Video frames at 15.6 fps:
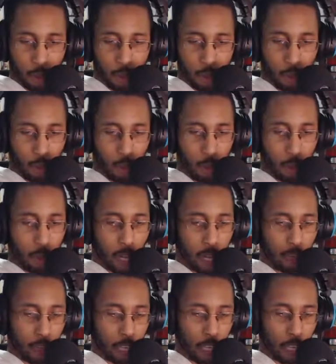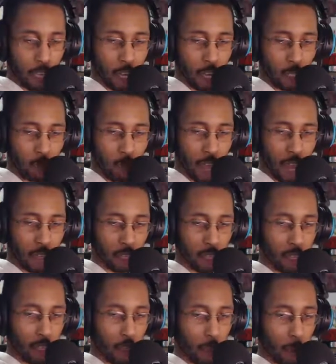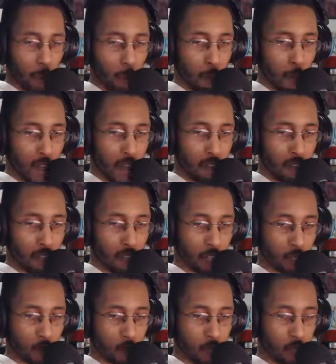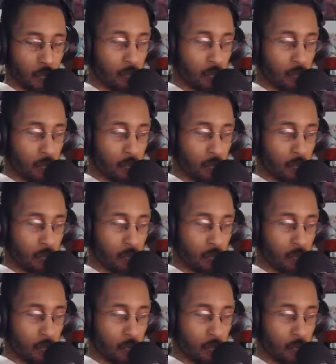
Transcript: We will have K-Gods back by next week.